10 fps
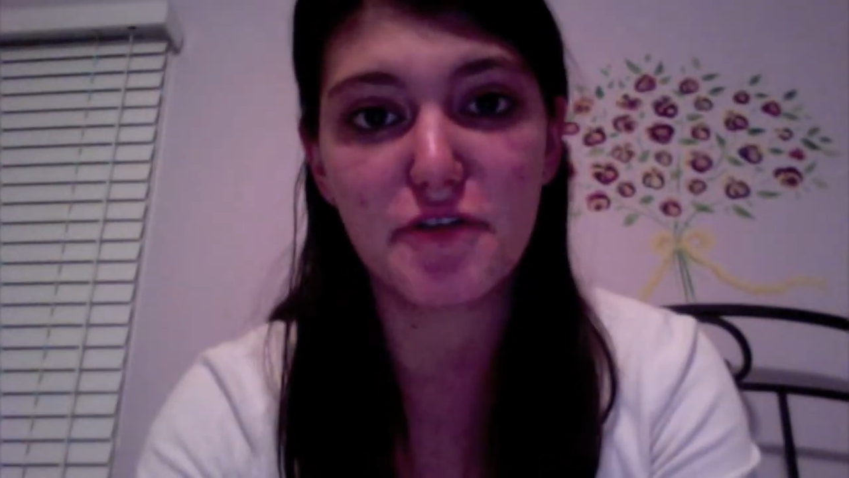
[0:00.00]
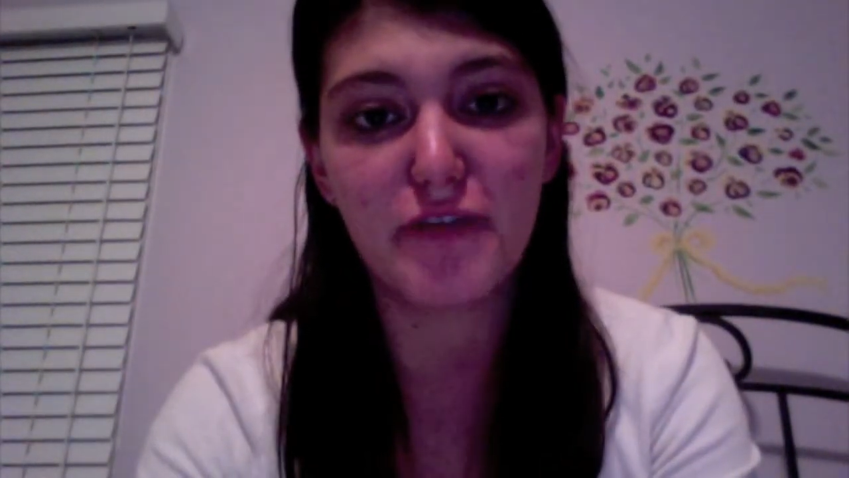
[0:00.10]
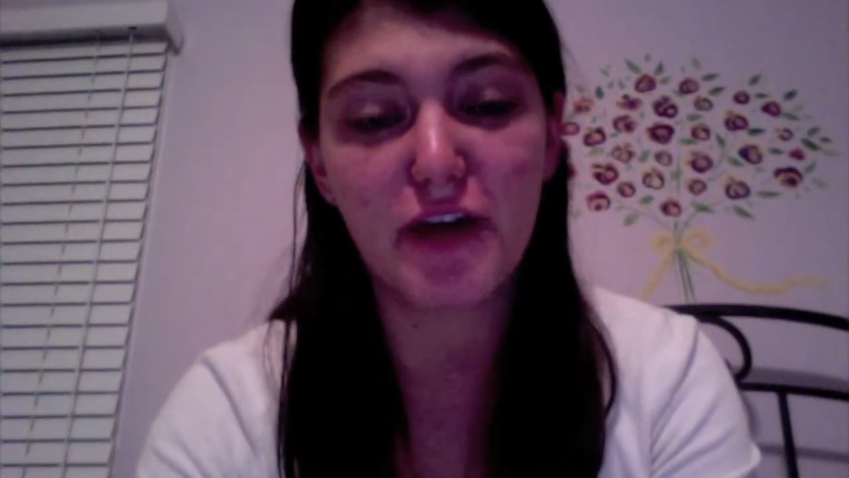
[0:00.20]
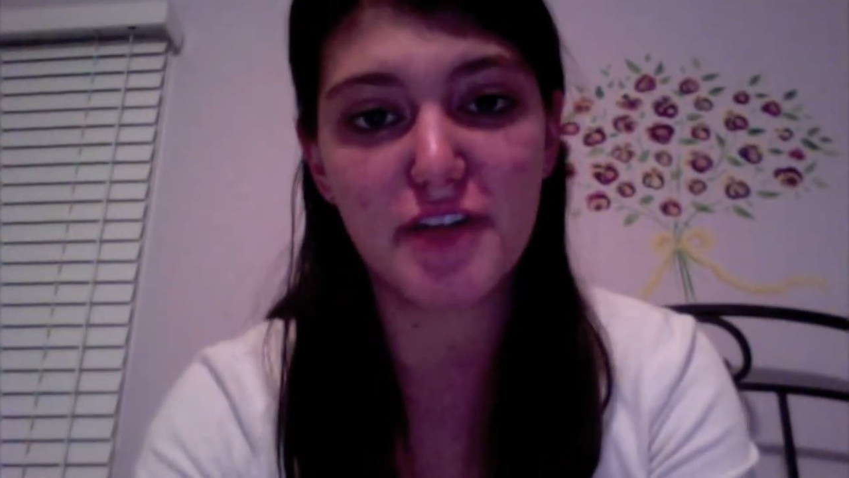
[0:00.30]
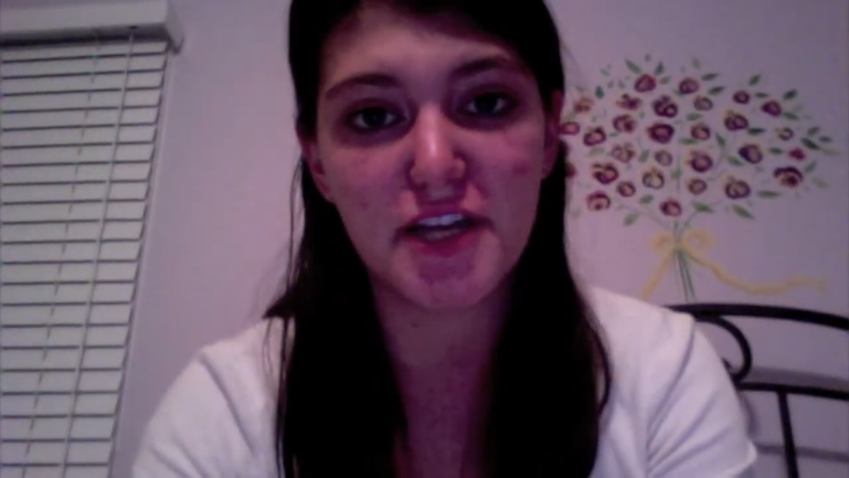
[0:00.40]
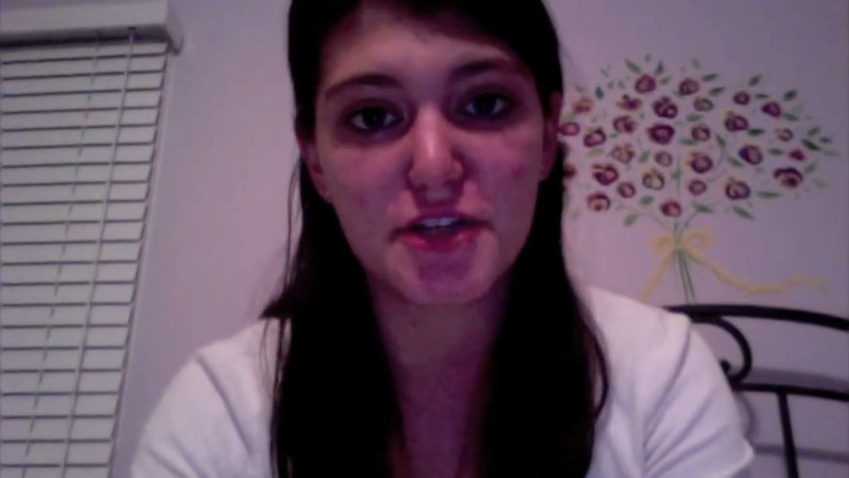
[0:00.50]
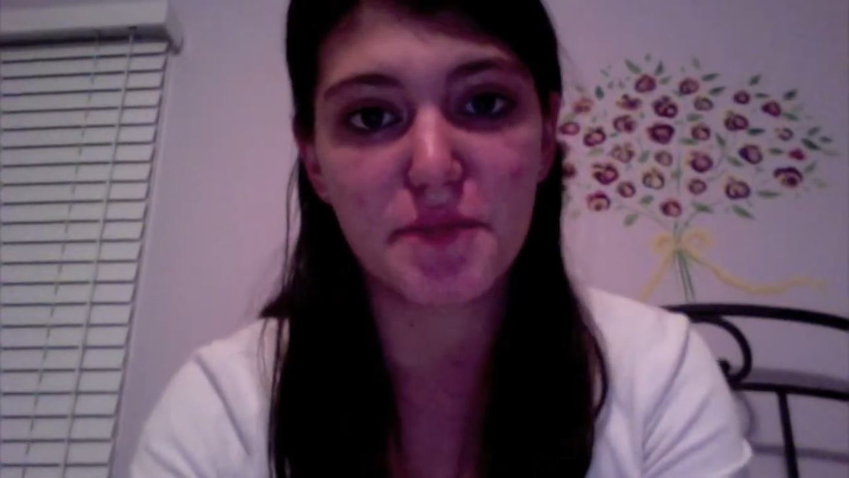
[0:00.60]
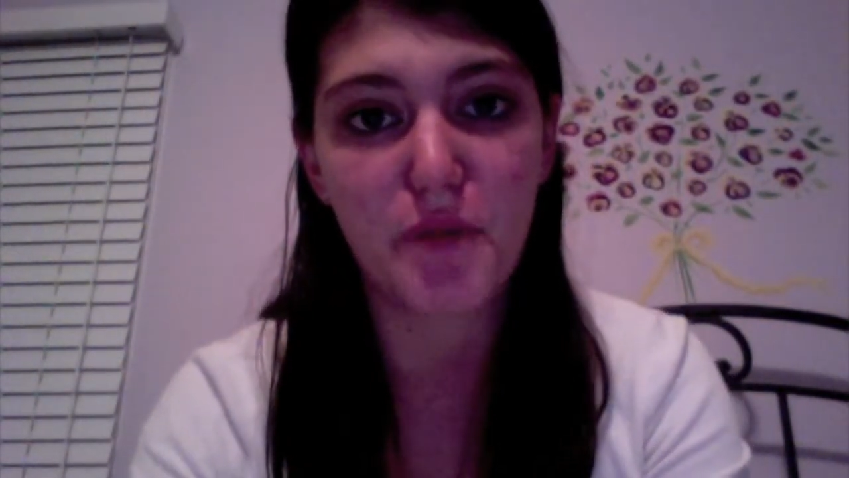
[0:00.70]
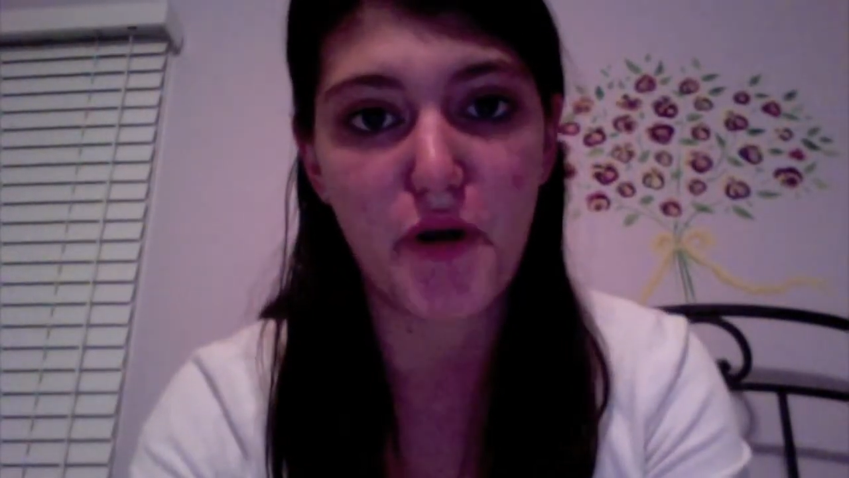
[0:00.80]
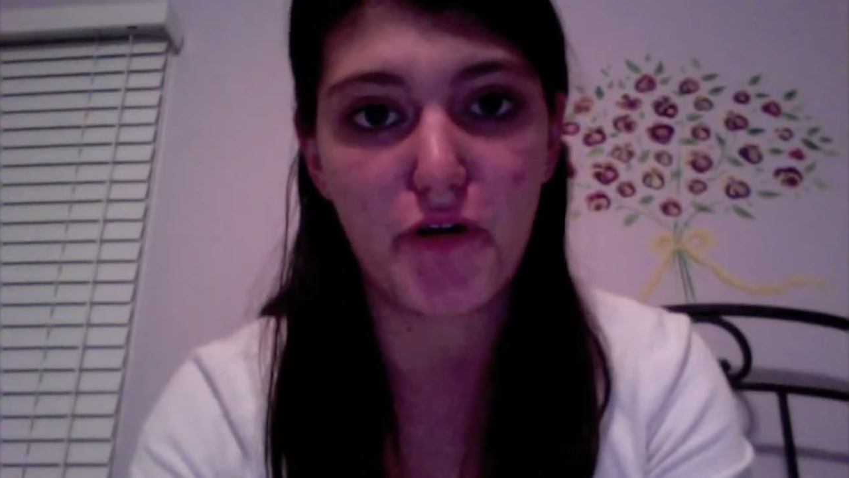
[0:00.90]
Foundation
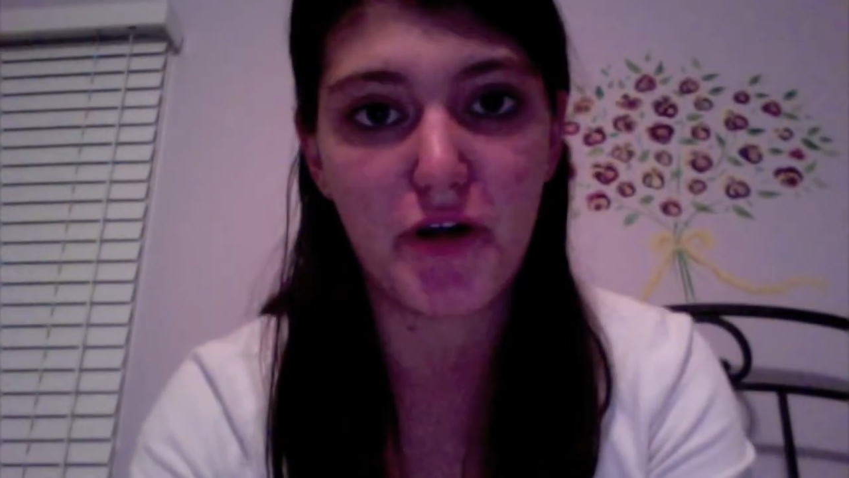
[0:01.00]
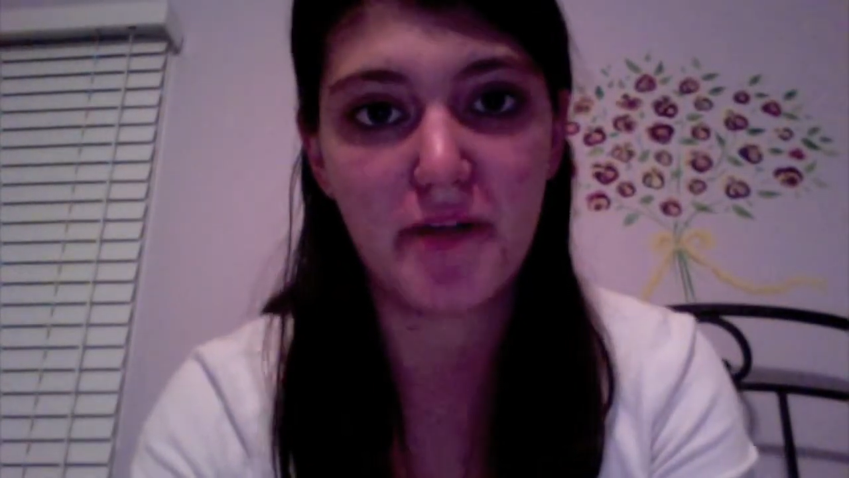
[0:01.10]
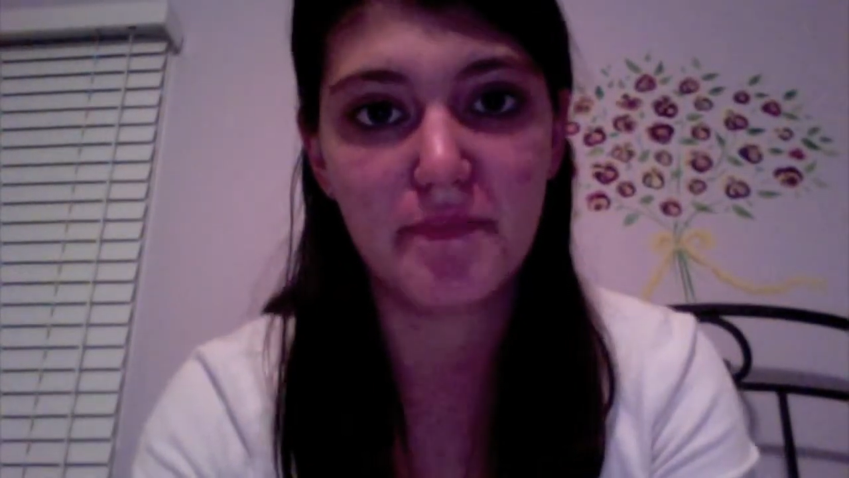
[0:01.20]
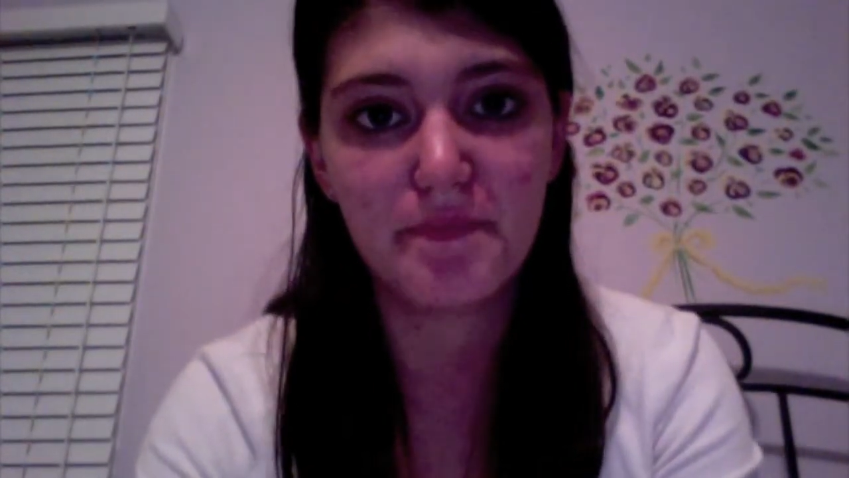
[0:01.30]
program.